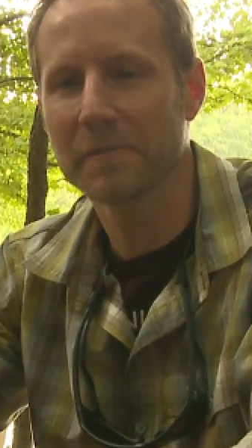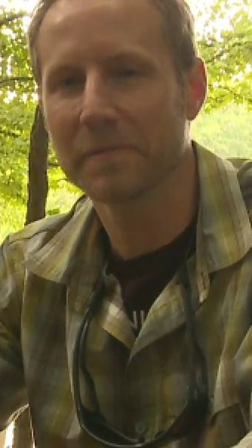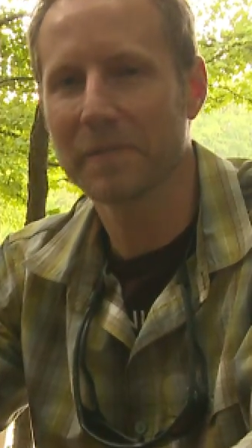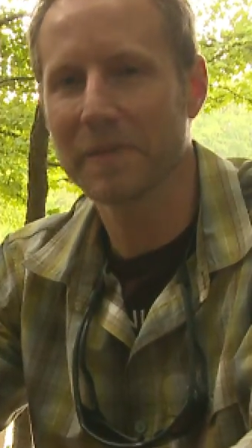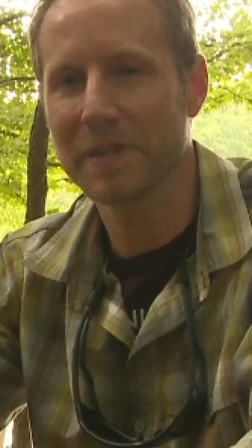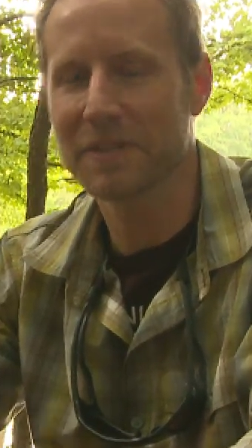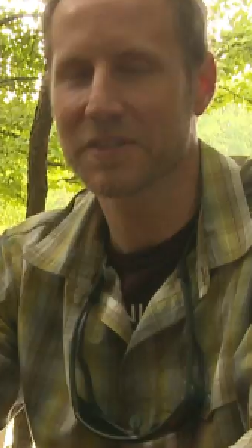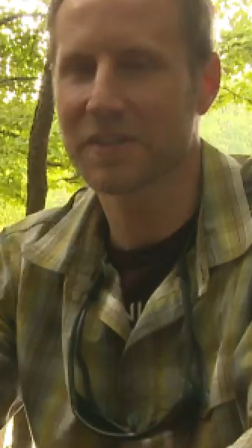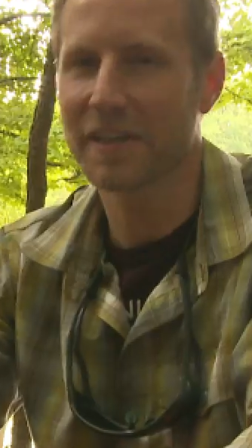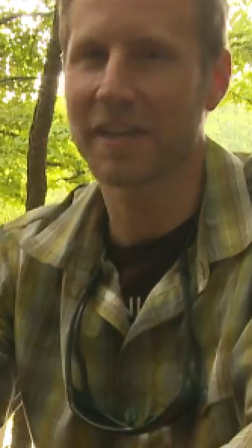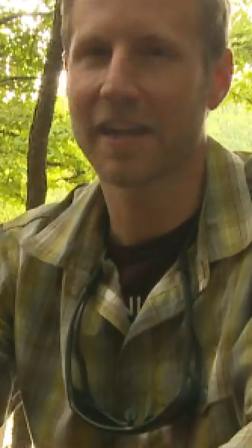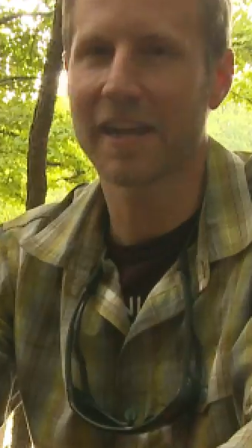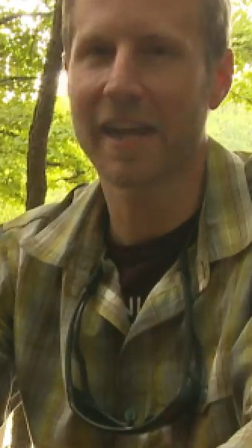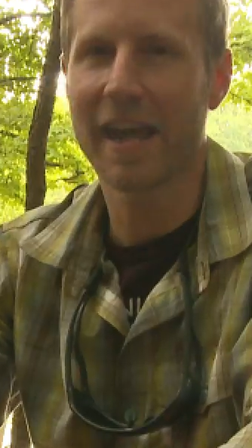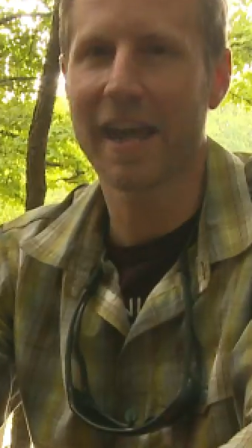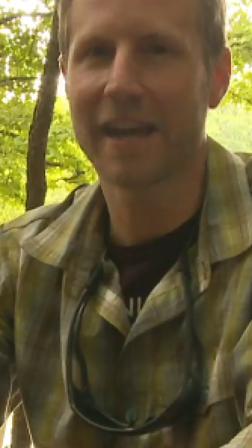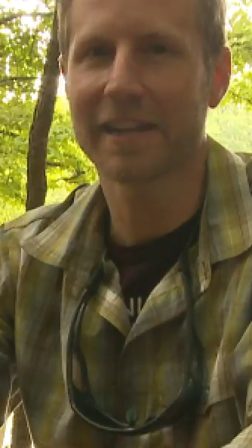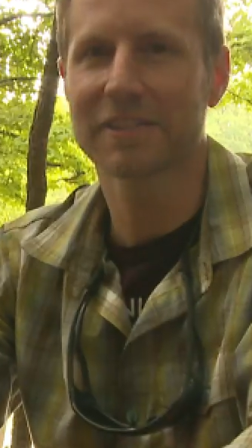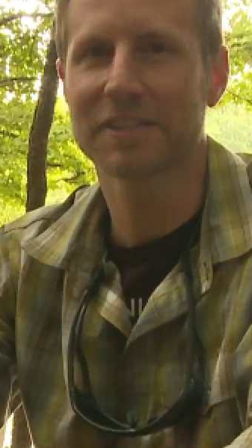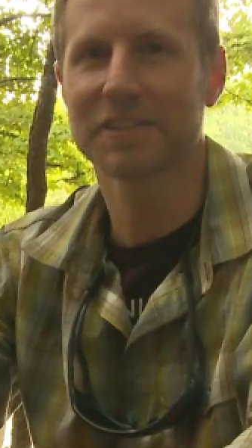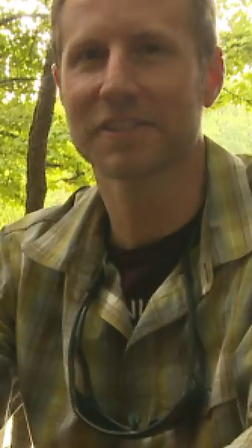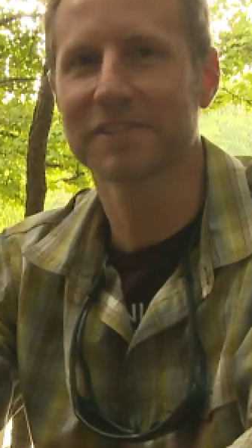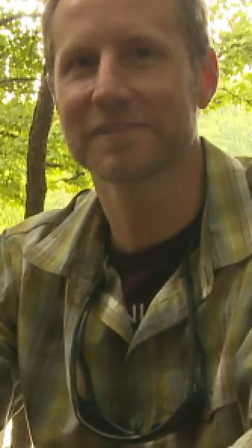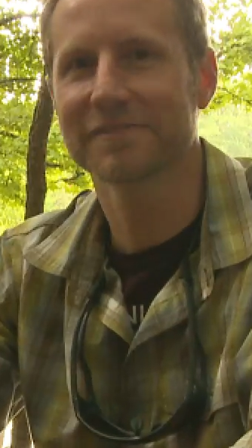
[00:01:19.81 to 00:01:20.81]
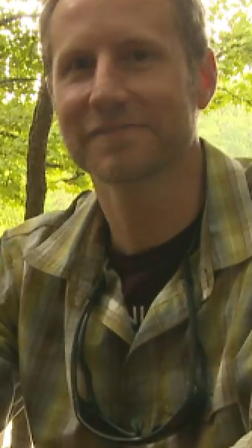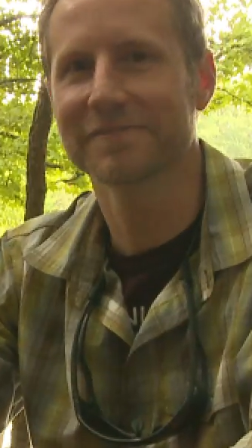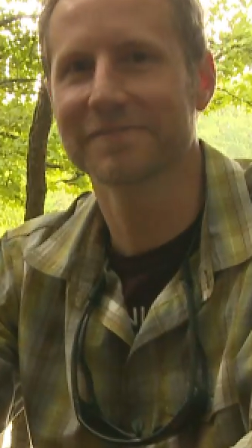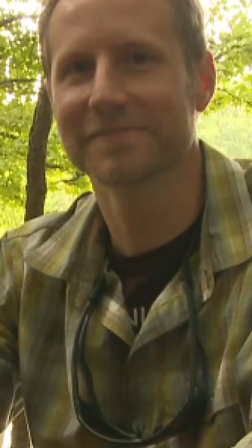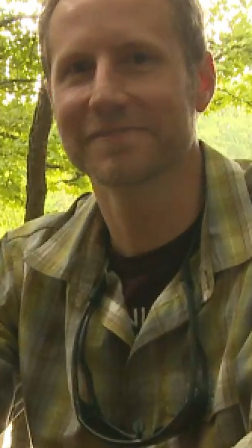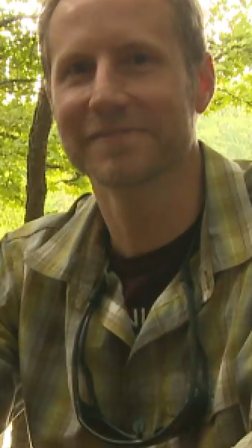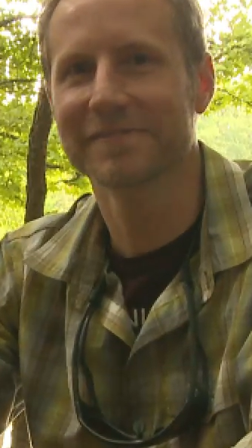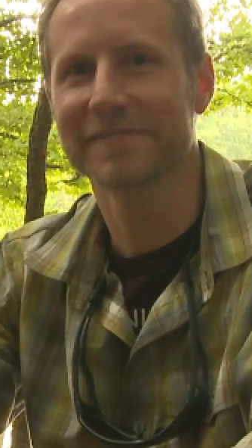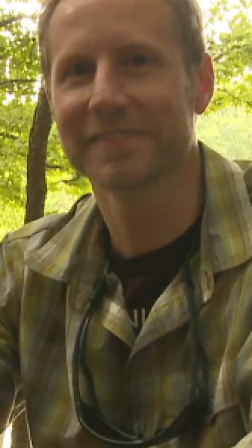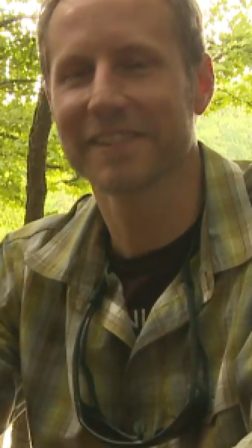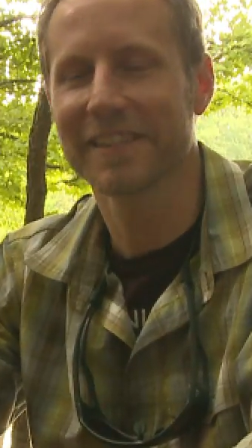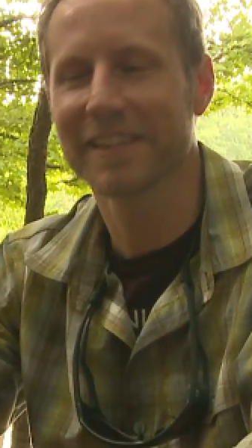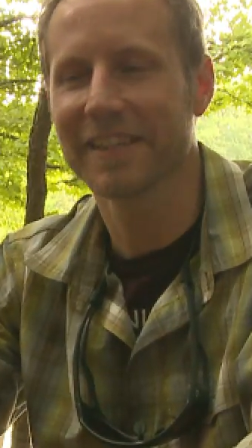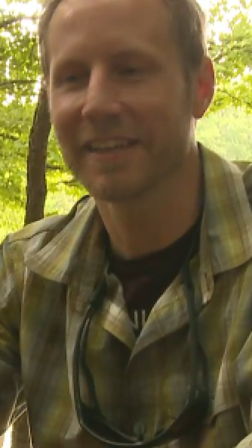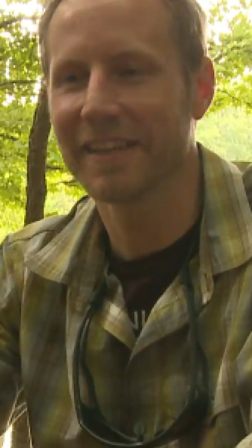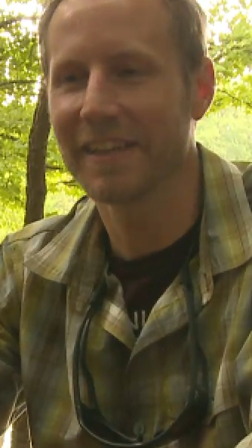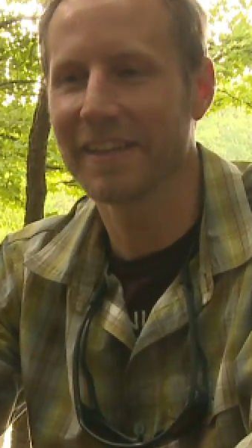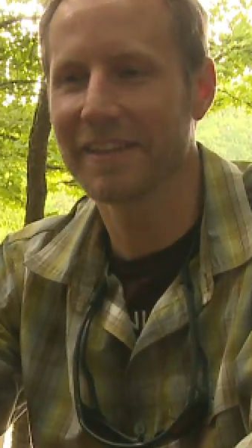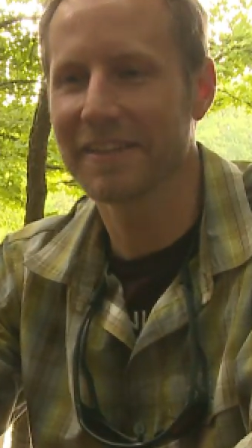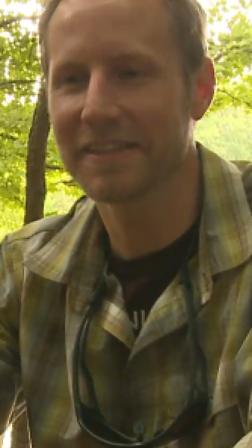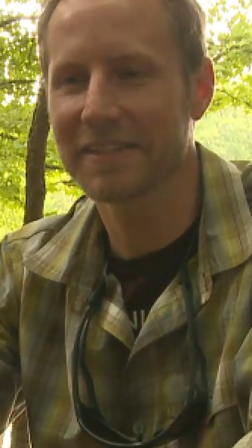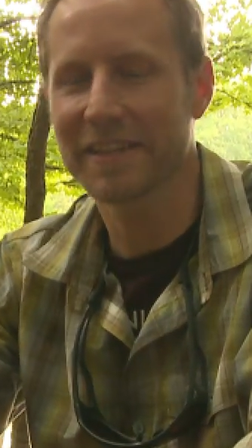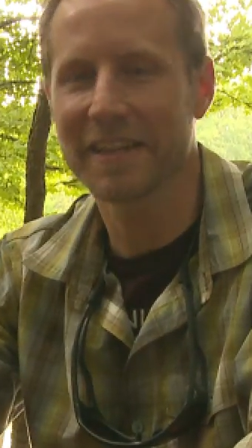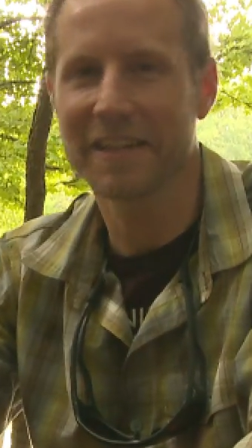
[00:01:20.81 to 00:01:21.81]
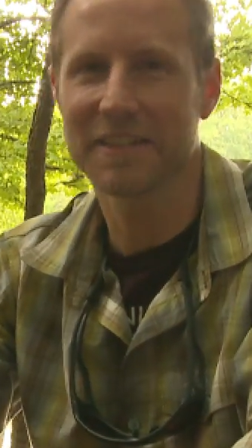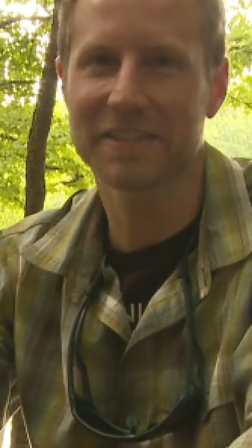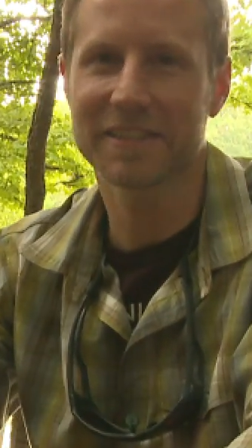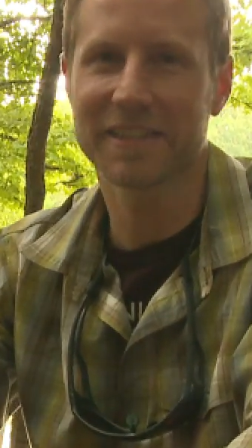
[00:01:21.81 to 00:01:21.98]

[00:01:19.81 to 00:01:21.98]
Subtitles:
but it's got a hatch and it's got a